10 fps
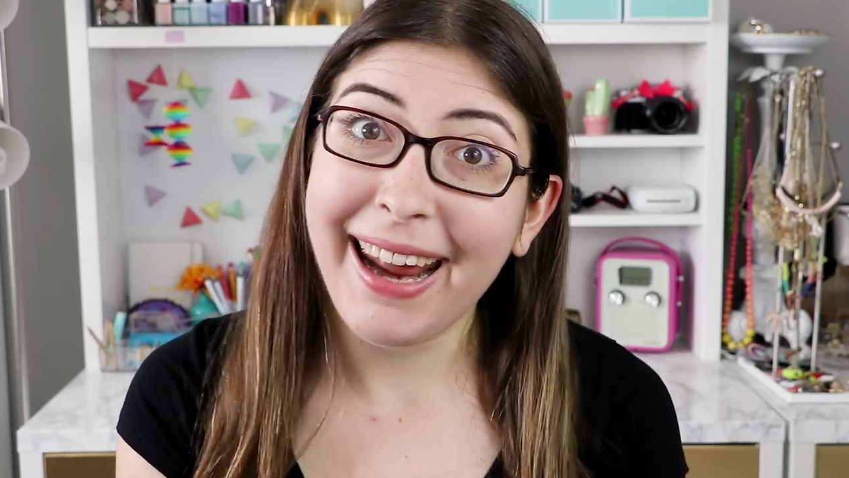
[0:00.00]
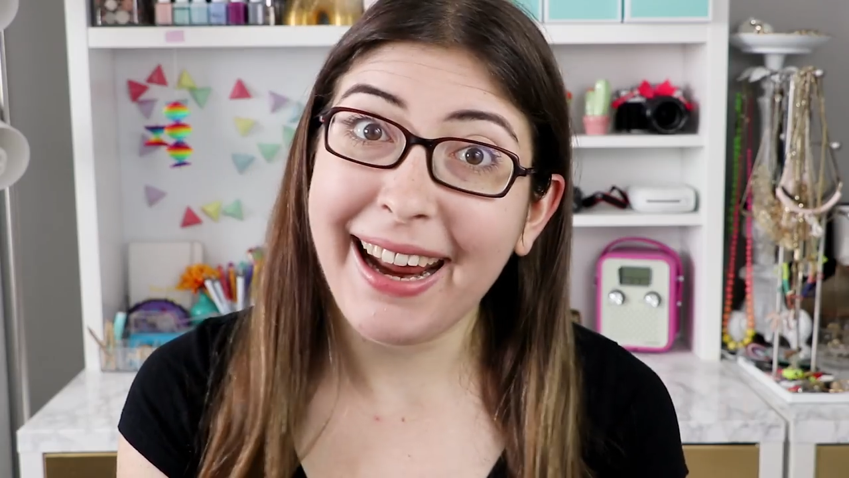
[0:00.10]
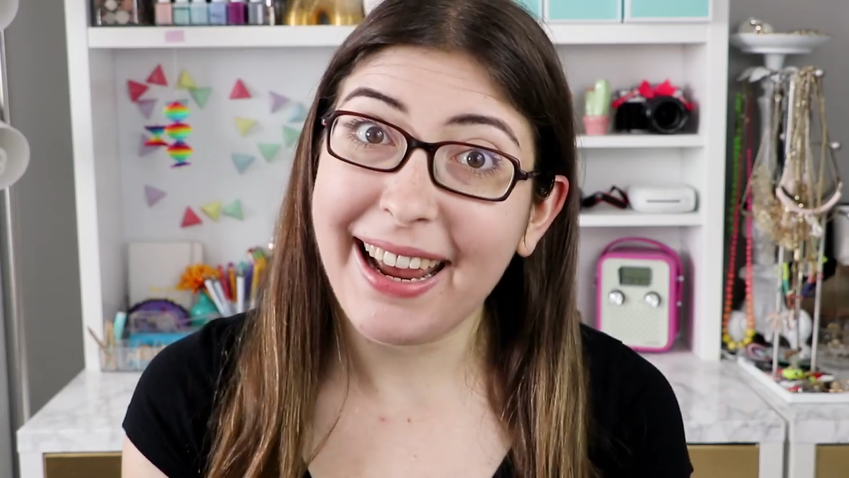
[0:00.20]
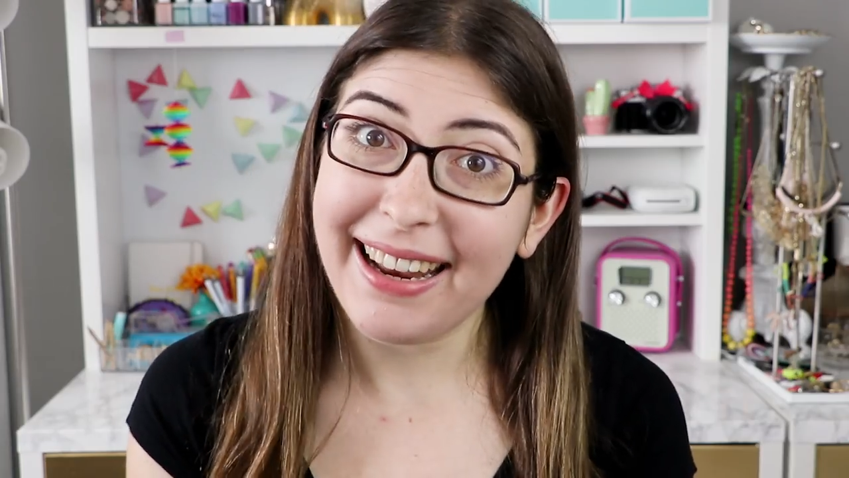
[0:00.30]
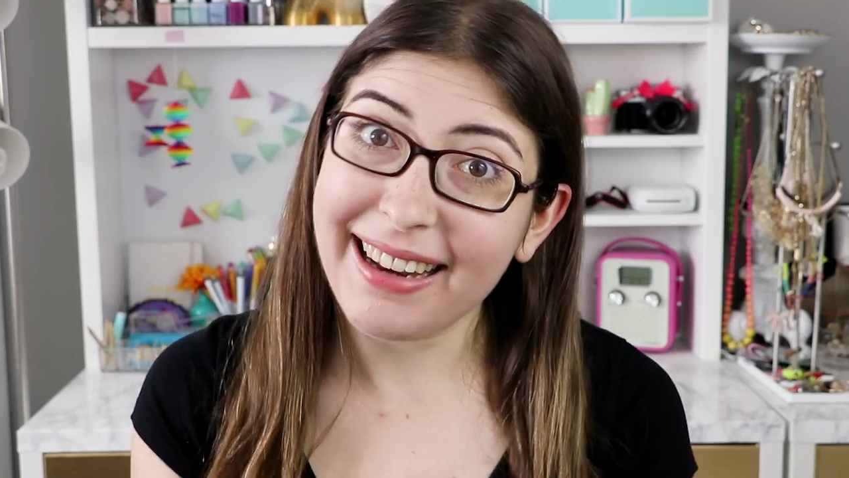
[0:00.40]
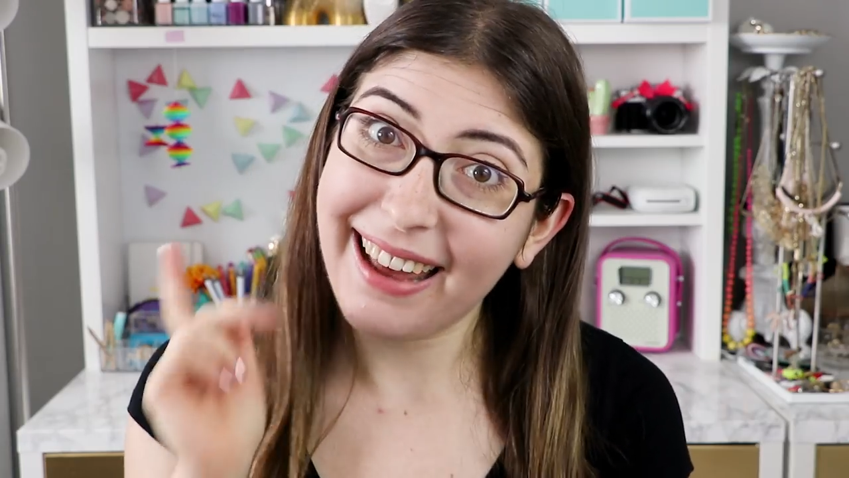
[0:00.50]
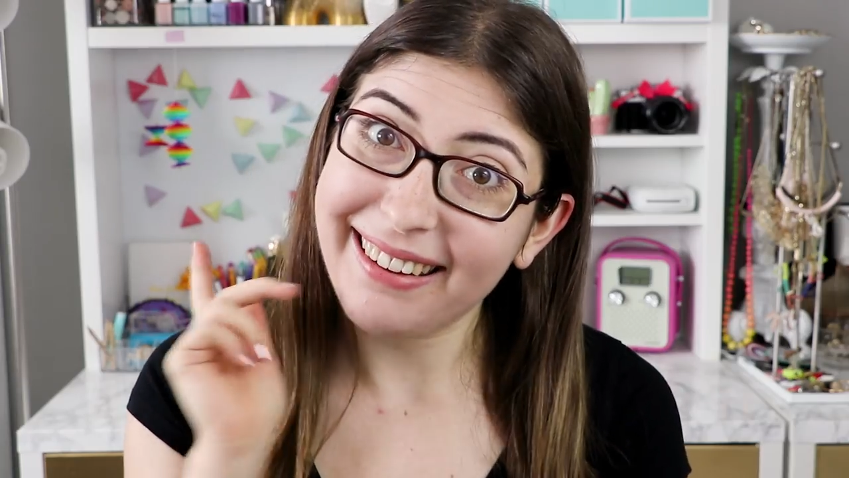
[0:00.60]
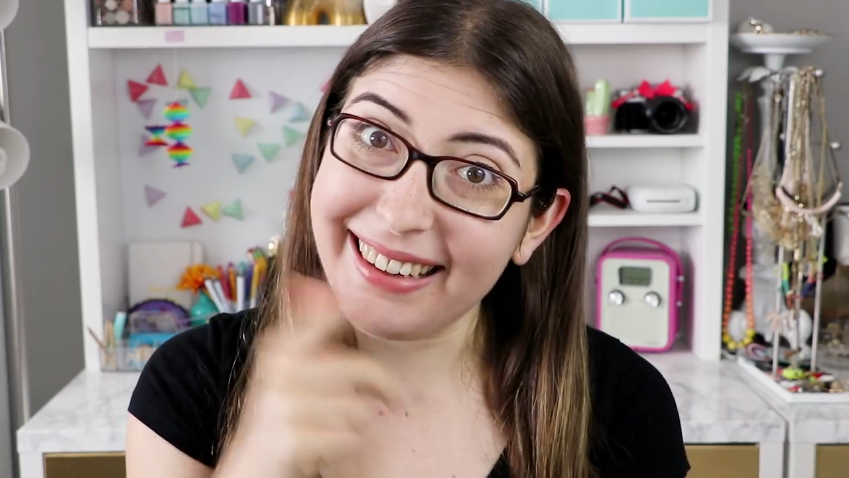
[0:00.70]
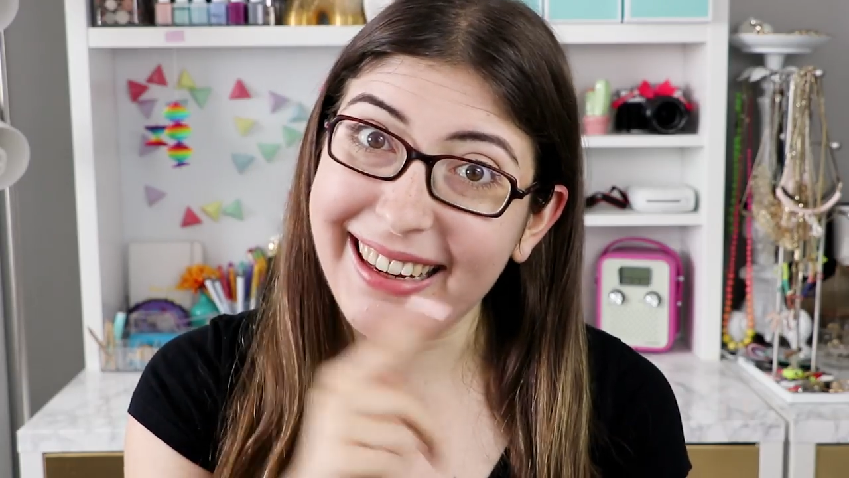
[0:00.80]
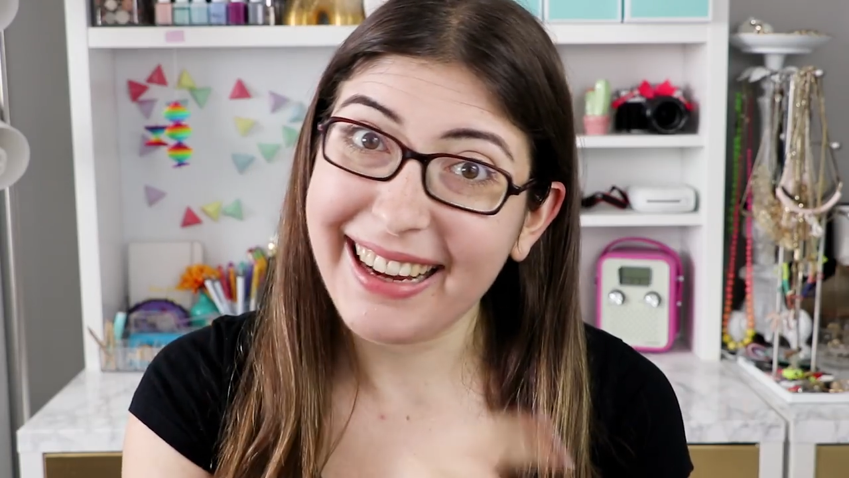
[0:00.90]
and I'll
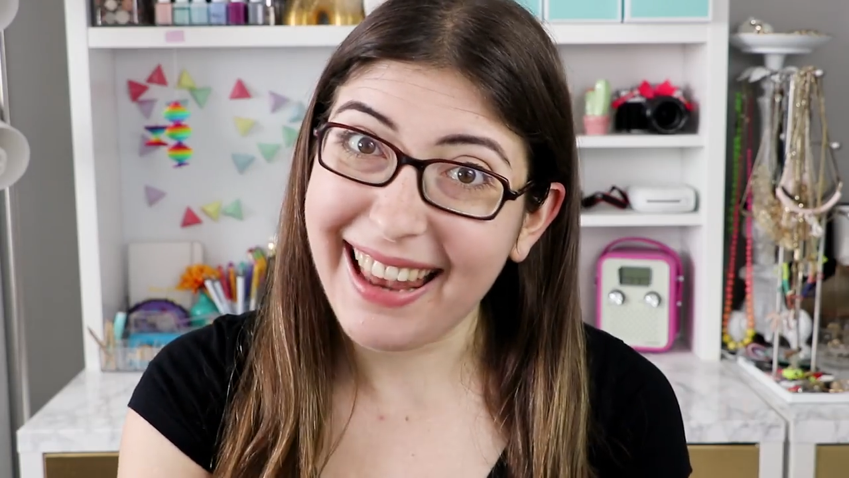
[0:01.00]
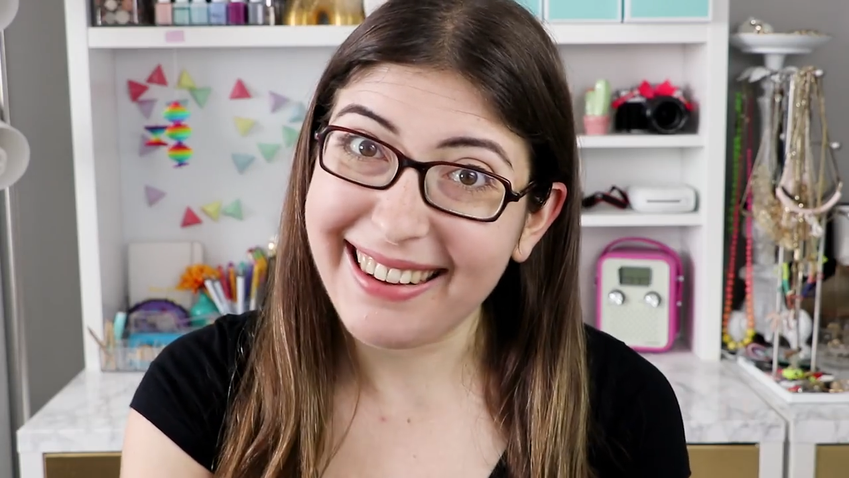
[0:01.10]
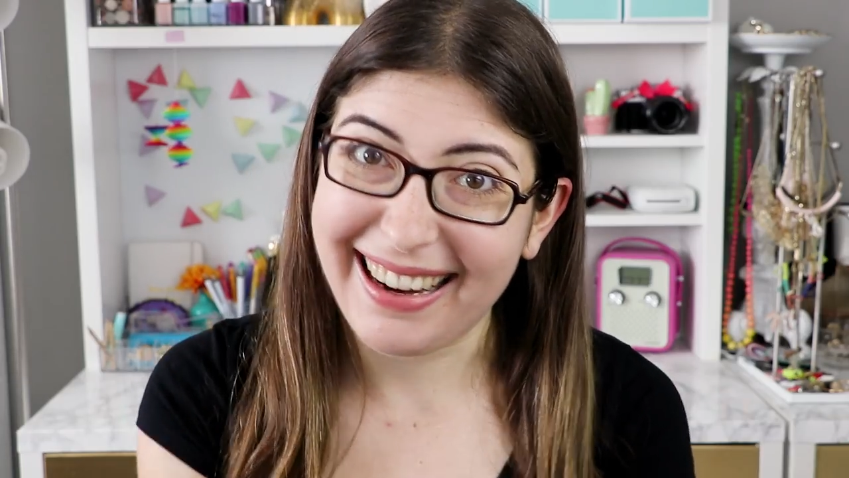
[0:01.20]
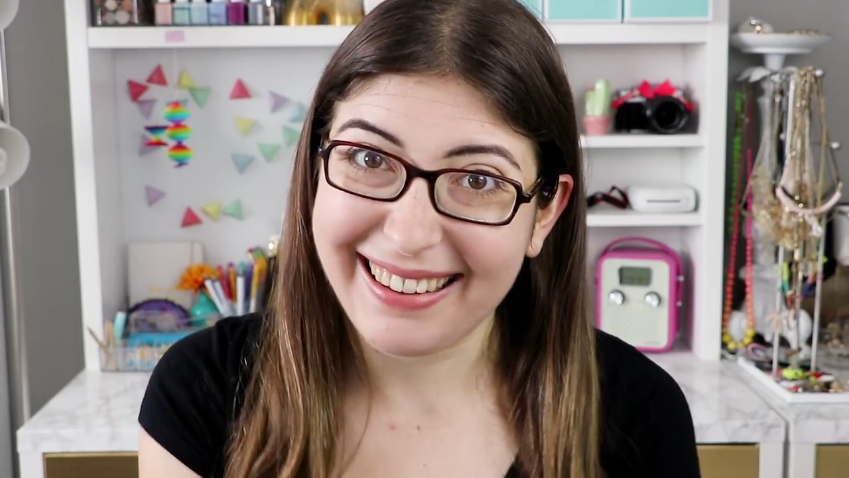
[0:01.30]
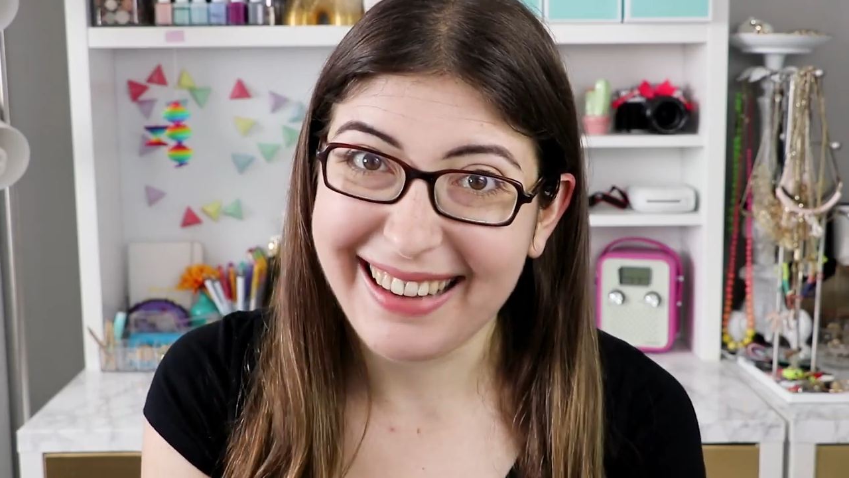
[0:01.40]
see you guys next